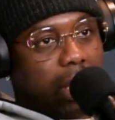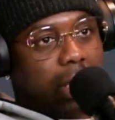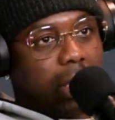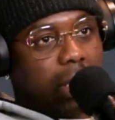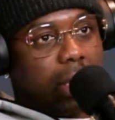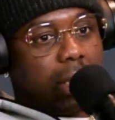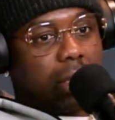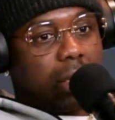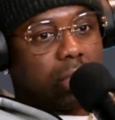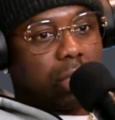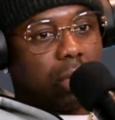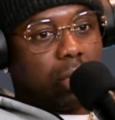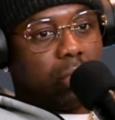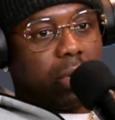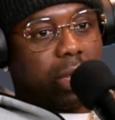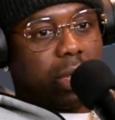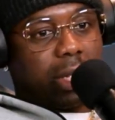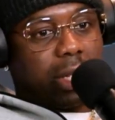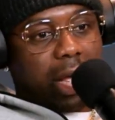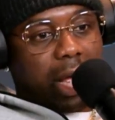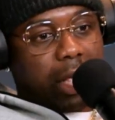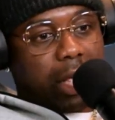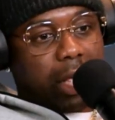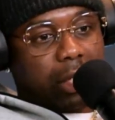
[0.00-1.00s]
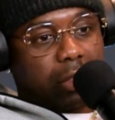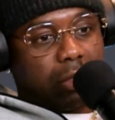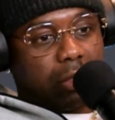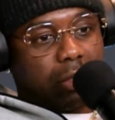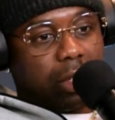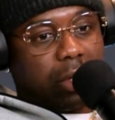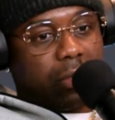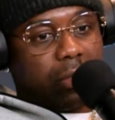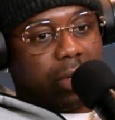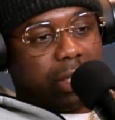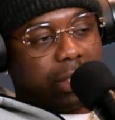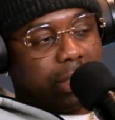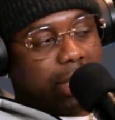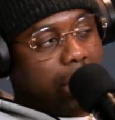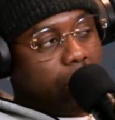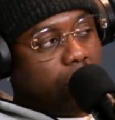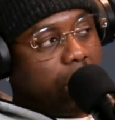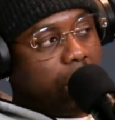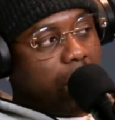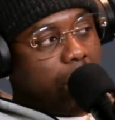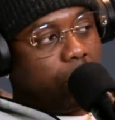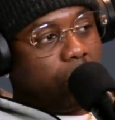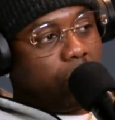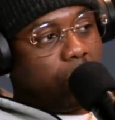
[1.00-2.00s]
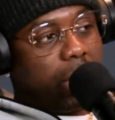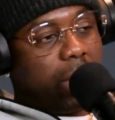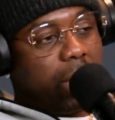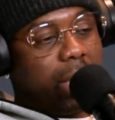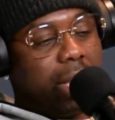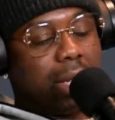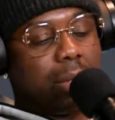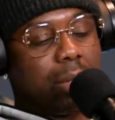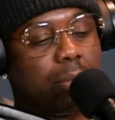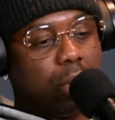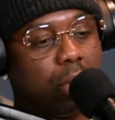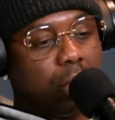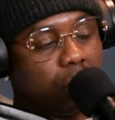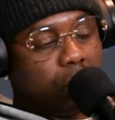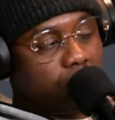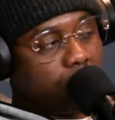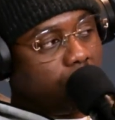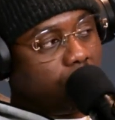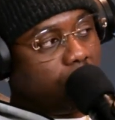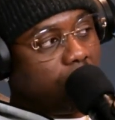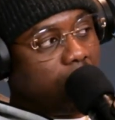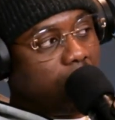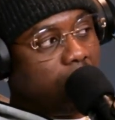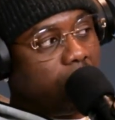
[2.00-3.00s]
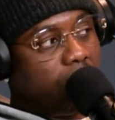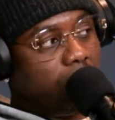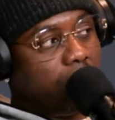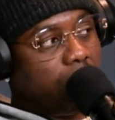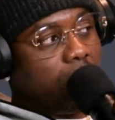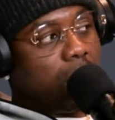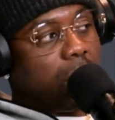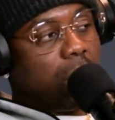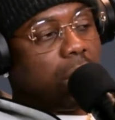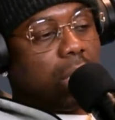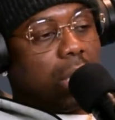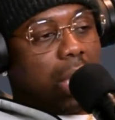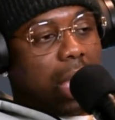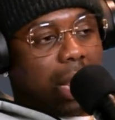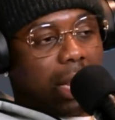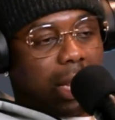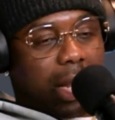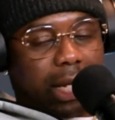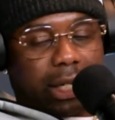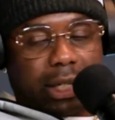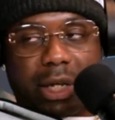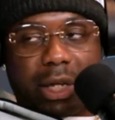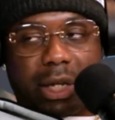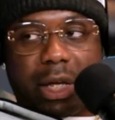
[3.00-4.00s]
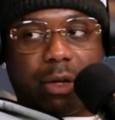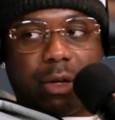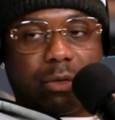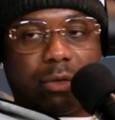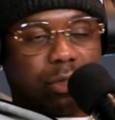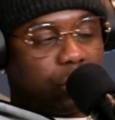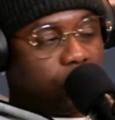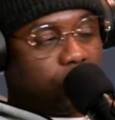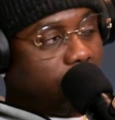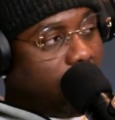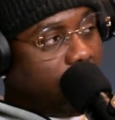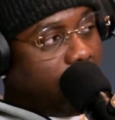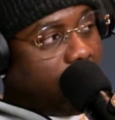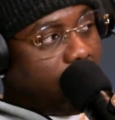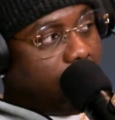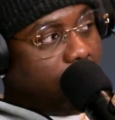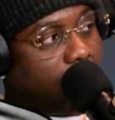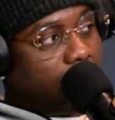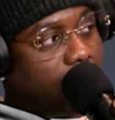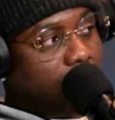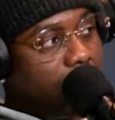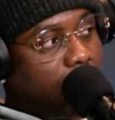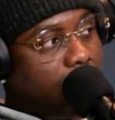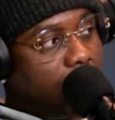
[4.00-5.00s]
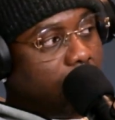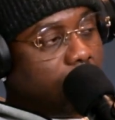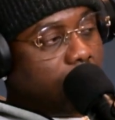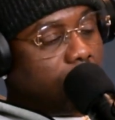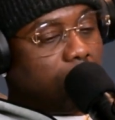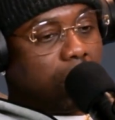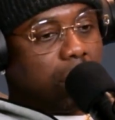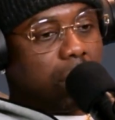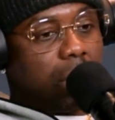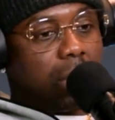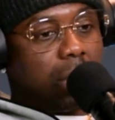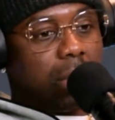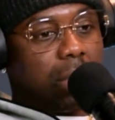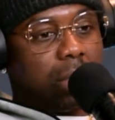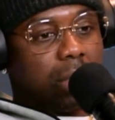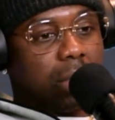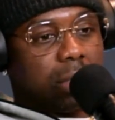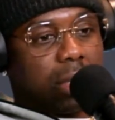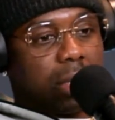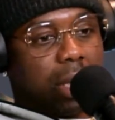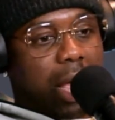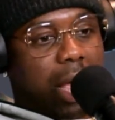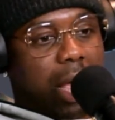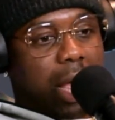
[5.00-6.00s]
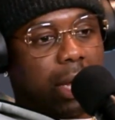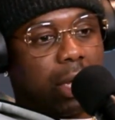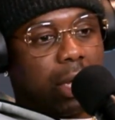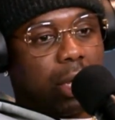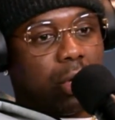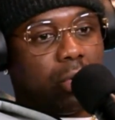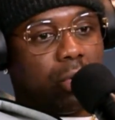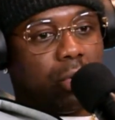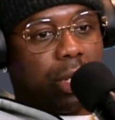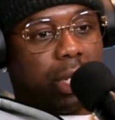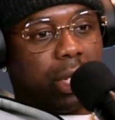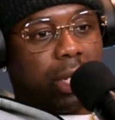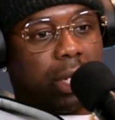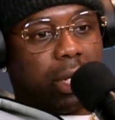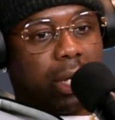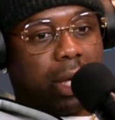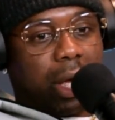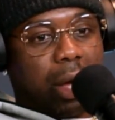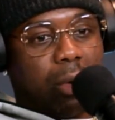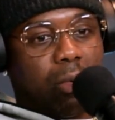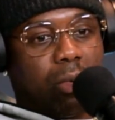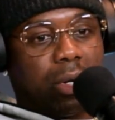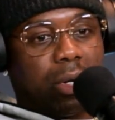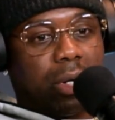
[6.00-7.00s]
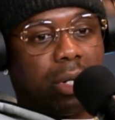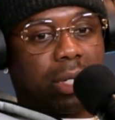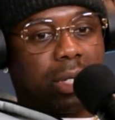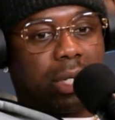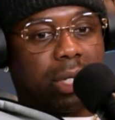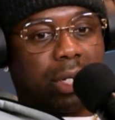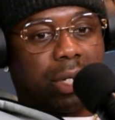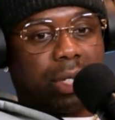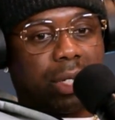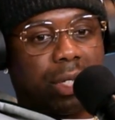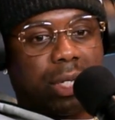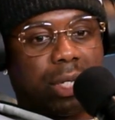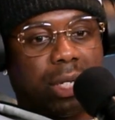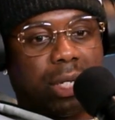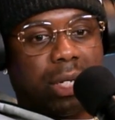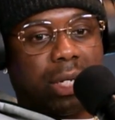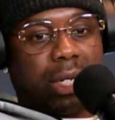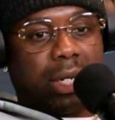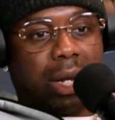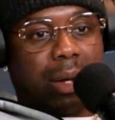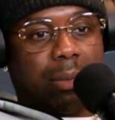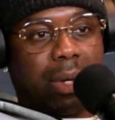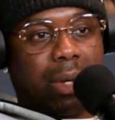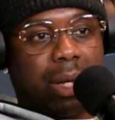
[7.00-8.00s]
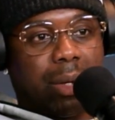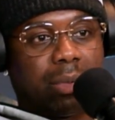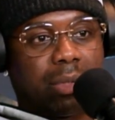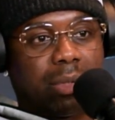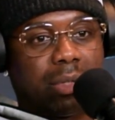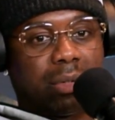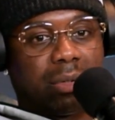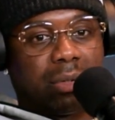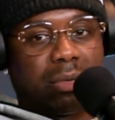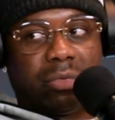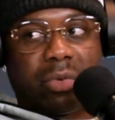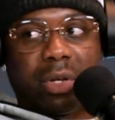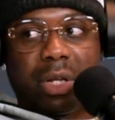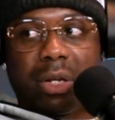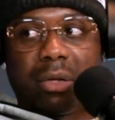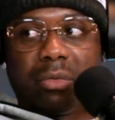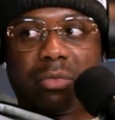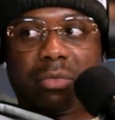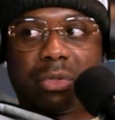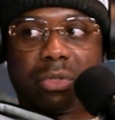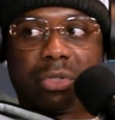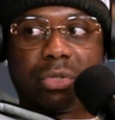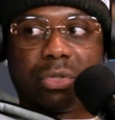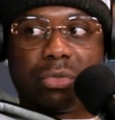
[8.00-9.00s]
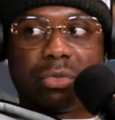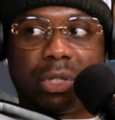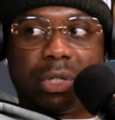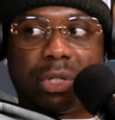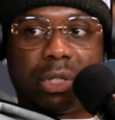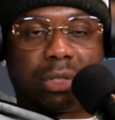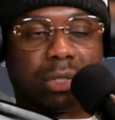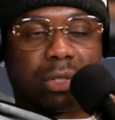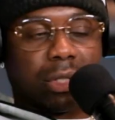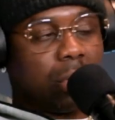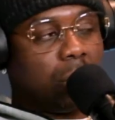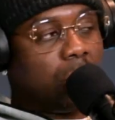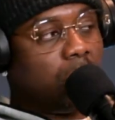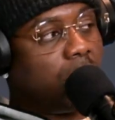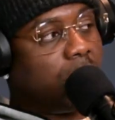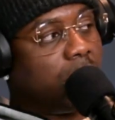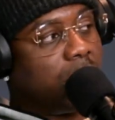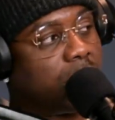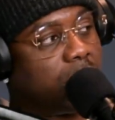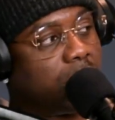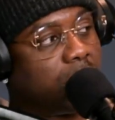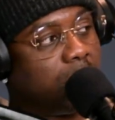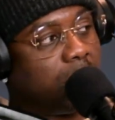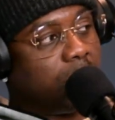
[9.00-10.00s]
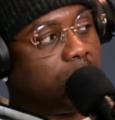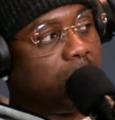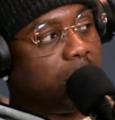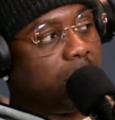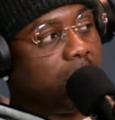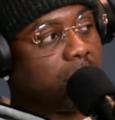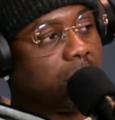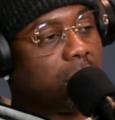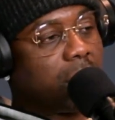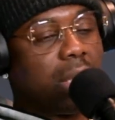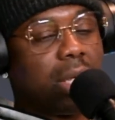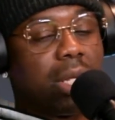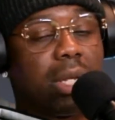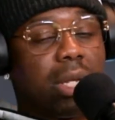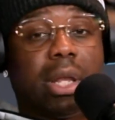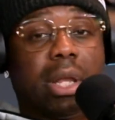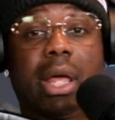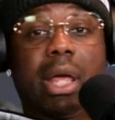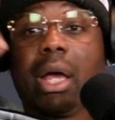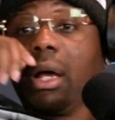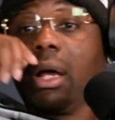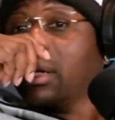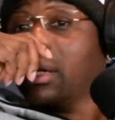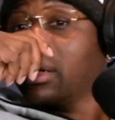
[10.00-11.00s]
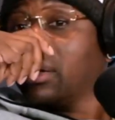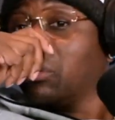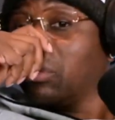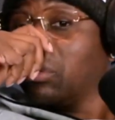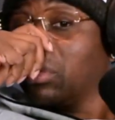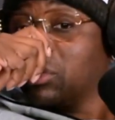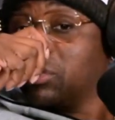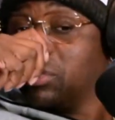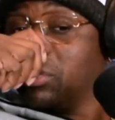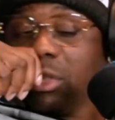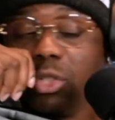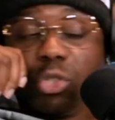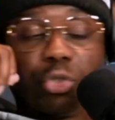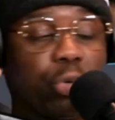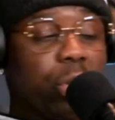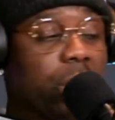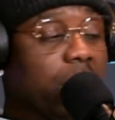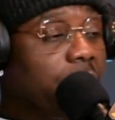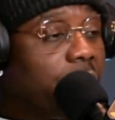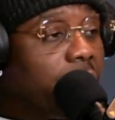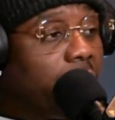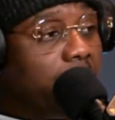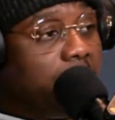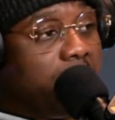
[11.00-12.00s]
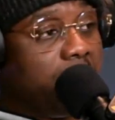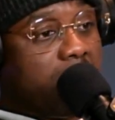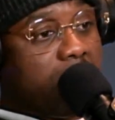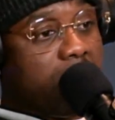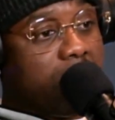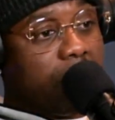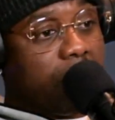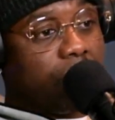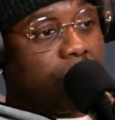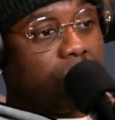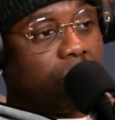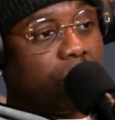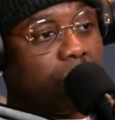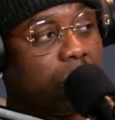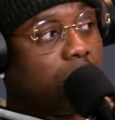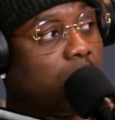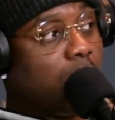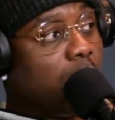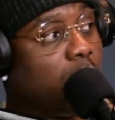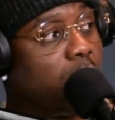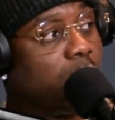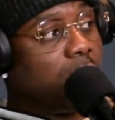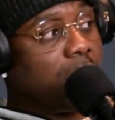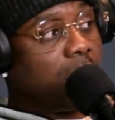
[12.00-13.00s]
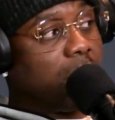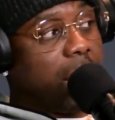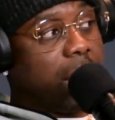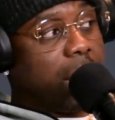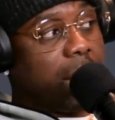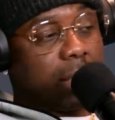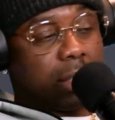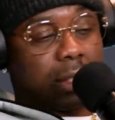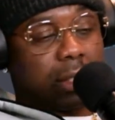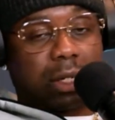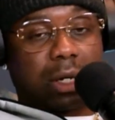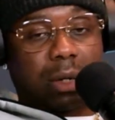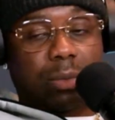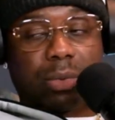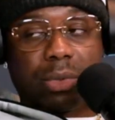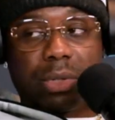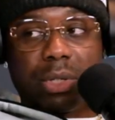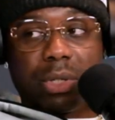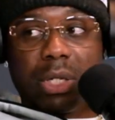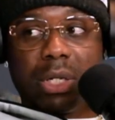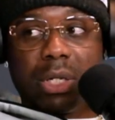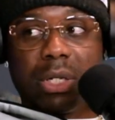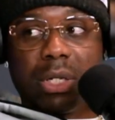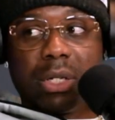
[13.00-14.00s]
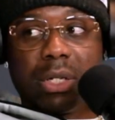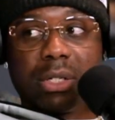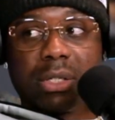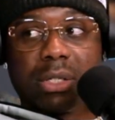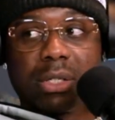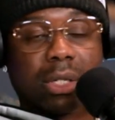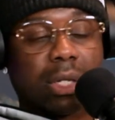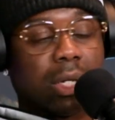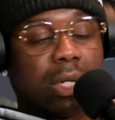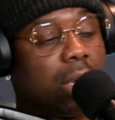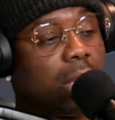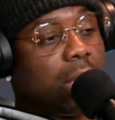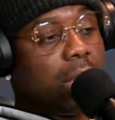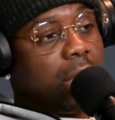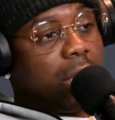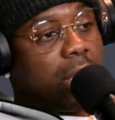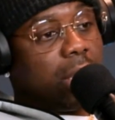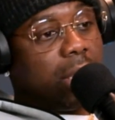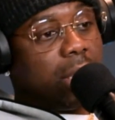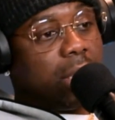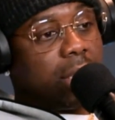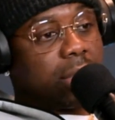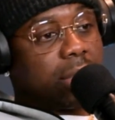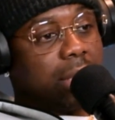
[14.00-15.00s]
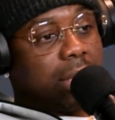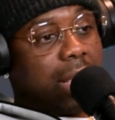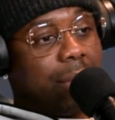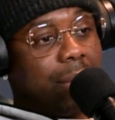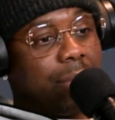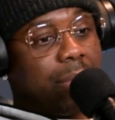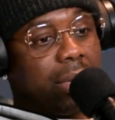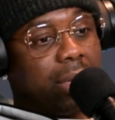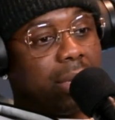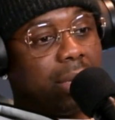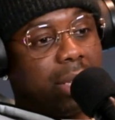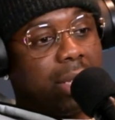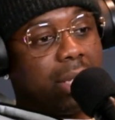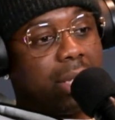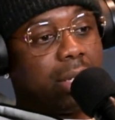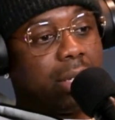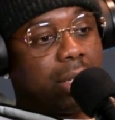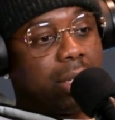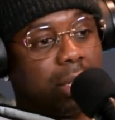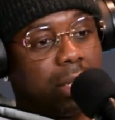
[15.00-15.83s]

so at the high school level, that's how we operate. At the middle school level, I like to have a tryout because I know that I want to get a kid that I'm able to develop for 2 years to go into the next. Now, what's been tricky for me over the last couple of years is I've been getting